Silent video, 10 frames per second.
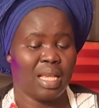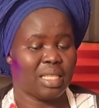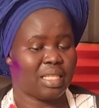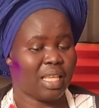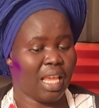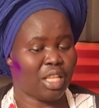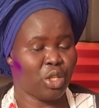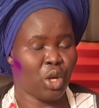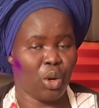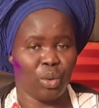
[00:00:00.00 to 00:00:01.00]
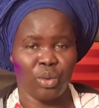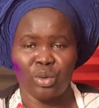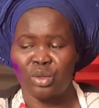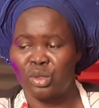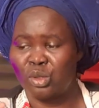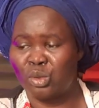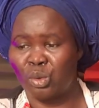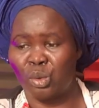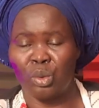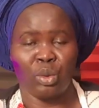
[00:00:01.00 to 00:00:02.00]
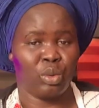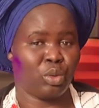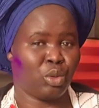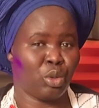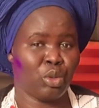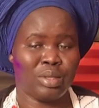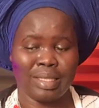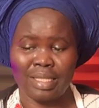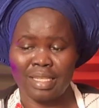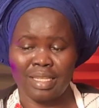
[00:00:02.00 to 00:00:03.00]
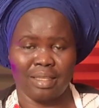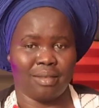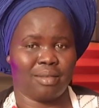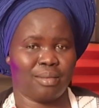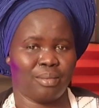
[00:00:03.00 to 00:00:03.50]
Say no to those things.